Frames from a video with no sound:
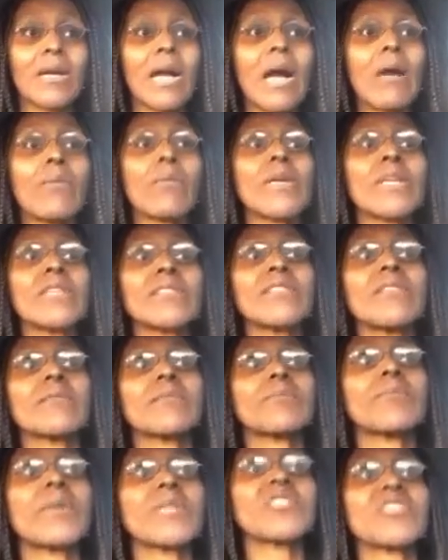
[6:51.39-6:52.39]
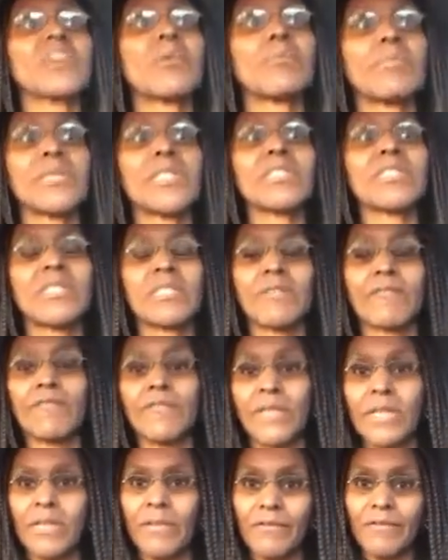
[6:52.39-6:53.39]
I wanted to punch a bitch
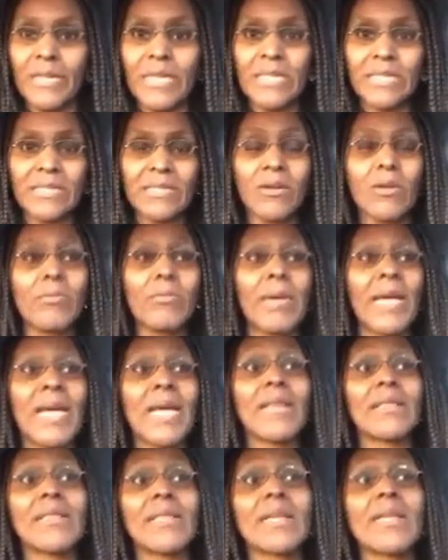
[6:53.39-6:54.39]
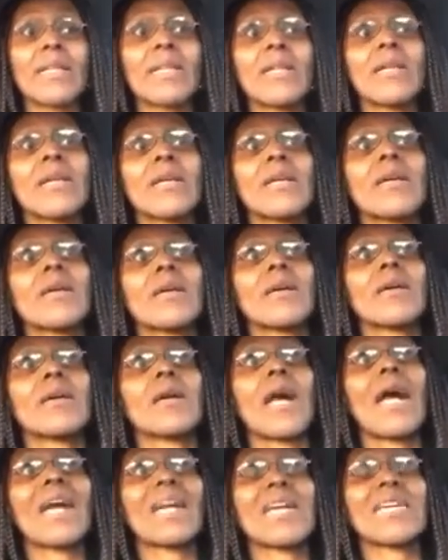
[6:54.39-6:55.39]
in the face so bad that
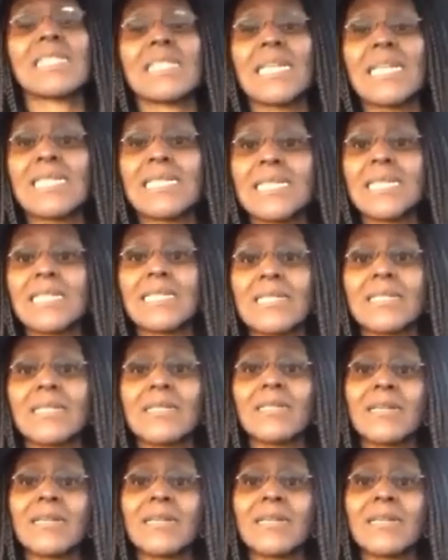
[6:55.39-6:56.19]
I could taste it.